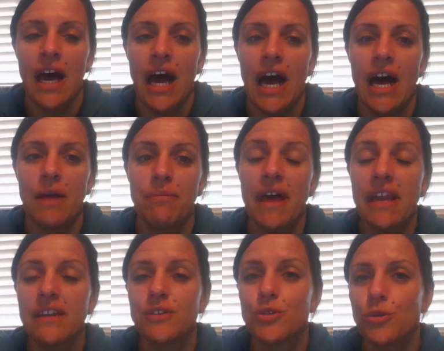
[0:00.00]

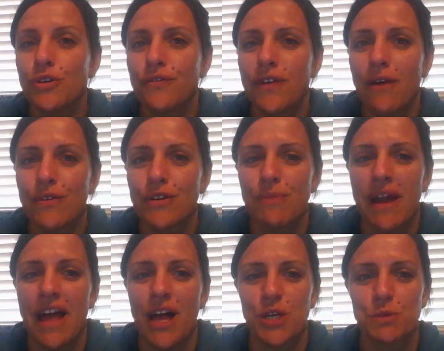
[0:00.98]
That sort of covers
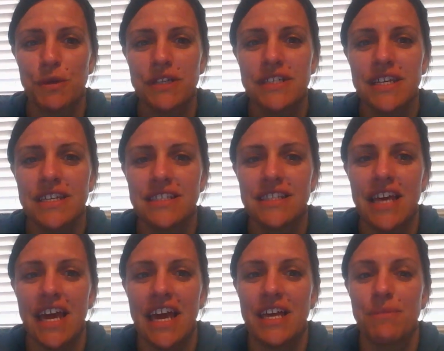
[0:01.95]
my expertise
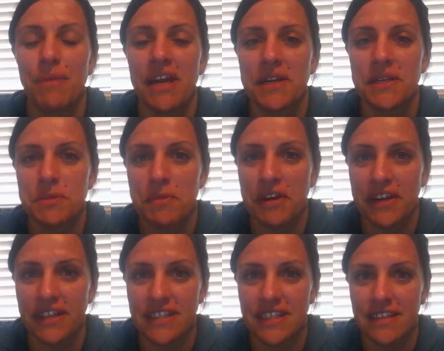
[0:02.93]
and my
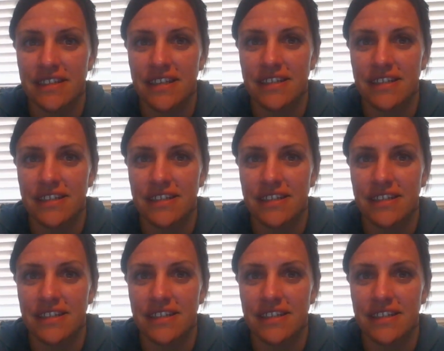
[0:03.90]
experiences.